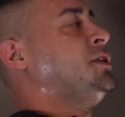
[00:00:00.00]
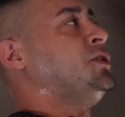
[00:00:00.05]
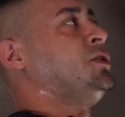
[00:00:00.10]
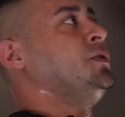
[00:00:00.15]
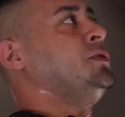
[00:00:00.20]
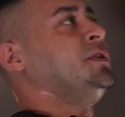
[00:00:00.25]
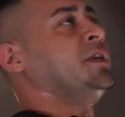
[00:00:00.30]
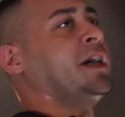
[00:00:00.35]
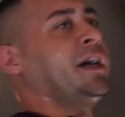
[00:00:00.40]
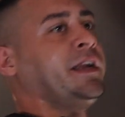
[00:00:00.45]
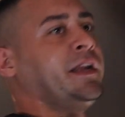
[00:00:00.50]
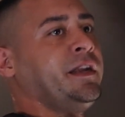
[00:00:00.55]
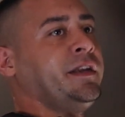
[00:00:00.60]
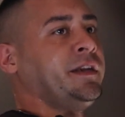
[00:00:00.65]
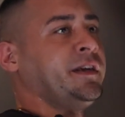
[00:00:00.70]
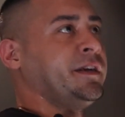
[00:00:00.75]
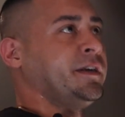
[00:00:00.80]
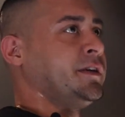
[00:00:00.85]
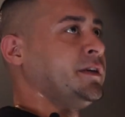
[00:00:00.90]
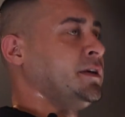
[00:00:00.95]
tight in here.
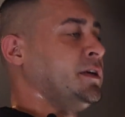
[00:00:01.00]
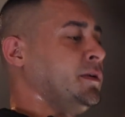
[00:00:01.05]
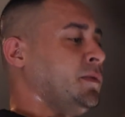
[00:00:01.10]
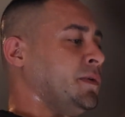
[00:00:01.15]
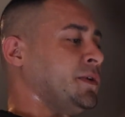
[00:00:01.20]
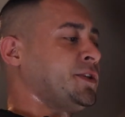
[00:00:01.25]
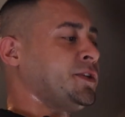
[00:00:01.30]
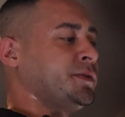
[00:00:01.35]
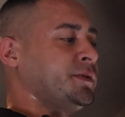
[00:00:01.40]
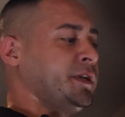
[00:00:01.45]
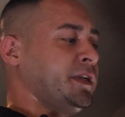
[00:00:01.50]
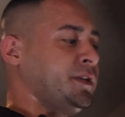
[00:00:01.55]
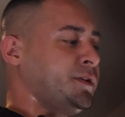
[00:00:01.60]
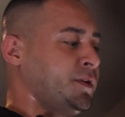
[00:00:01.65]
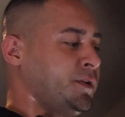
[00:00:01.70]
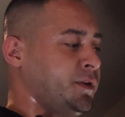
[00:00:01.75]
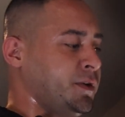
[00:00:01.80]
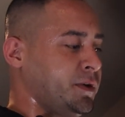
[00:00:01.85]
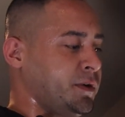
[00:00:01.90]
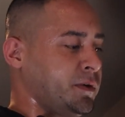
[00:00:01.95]
What you'll need to
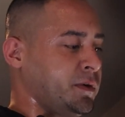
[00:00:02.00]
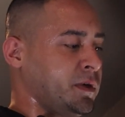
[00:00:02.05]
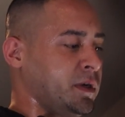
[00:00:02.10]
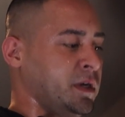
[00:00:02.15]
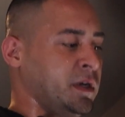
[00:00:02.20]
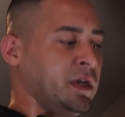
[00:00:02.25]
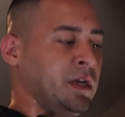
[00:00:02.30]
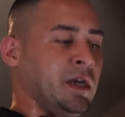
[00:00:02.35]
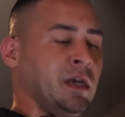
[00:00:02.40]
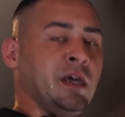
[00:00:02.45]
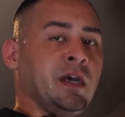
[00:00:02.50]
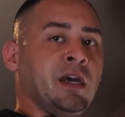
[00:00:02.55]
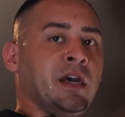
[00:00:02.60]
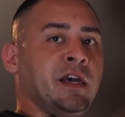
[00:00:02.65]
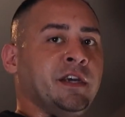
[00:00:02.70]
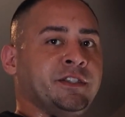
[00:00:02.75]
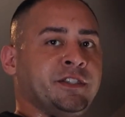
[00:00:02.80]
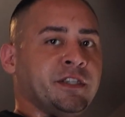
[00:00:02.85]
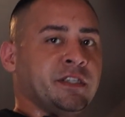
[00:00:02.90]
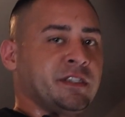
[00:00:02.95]
do is
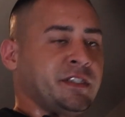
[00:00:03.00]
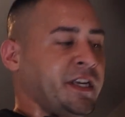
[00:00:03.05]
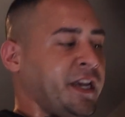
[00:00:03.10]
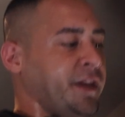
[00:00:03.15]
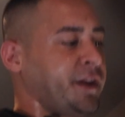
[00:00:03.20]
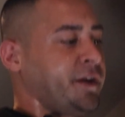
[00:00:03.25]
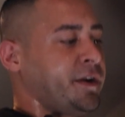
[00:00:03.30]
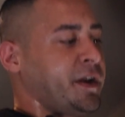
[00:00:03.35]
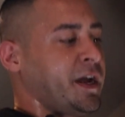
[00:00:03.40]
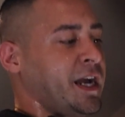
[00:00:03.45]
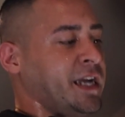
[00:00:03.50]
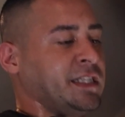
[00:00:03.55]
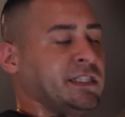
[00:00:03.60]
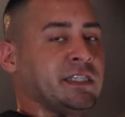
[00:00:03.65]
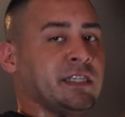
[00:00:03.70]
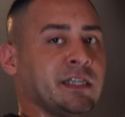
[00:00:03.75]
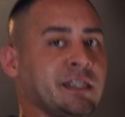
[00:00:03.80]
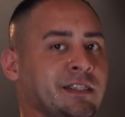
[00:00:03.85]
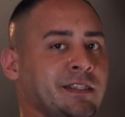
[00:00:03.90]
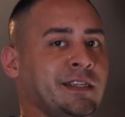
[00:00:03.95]
just take your
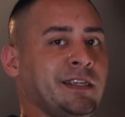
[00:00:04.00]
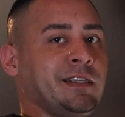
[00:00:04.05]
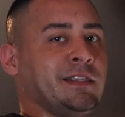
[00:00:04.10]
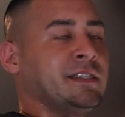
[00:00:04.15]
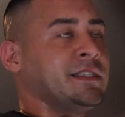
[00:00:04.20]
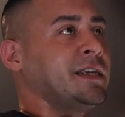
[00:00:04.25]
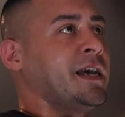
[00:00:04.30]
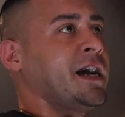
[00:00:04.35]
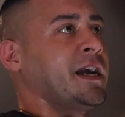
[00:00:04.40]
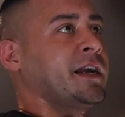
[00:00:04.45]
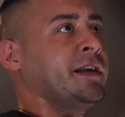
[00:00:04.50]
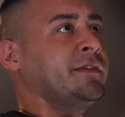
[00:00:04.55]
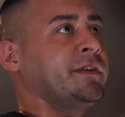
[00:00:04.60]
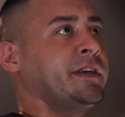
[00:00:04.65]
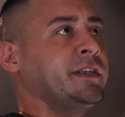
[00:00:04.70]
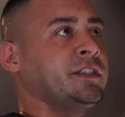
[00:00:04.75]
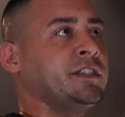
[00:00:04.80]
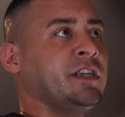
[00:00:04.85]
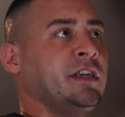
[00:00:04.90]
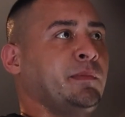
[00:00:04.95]
9/16 socket wrench
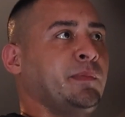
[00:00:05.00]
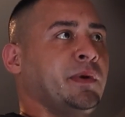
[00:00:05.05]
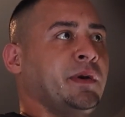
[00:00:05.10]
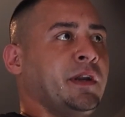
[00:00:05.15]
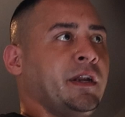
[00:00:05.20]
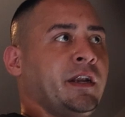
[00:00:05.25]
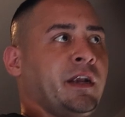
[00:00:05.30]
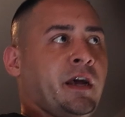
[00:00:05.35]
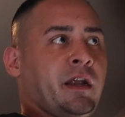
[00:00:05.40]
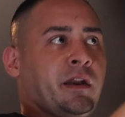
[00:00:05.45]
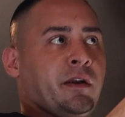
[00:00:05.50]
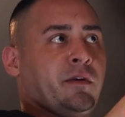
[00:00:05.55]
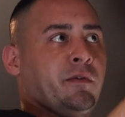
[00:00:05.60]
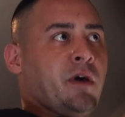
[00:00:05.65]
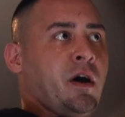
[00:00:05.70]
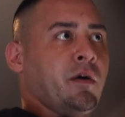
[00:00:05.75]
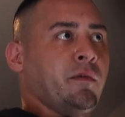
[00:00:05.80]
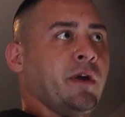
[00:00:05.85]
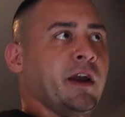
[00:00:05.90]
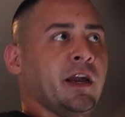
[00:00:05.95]
and put it on a
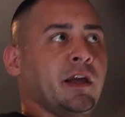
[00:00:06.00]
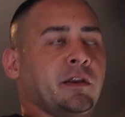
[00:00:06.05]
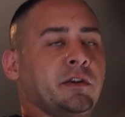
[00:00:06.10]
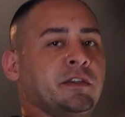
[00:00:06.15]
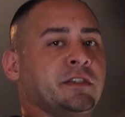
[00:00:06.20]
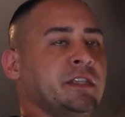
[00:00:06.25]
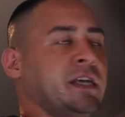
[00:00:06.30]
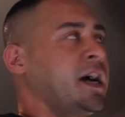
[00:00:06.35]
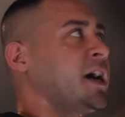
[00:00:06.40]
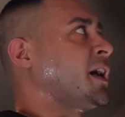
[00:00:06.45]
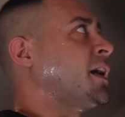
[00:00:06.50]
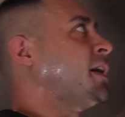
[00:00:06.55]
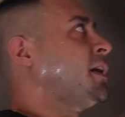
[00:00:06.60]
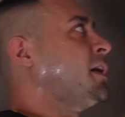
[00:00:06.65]
regular socket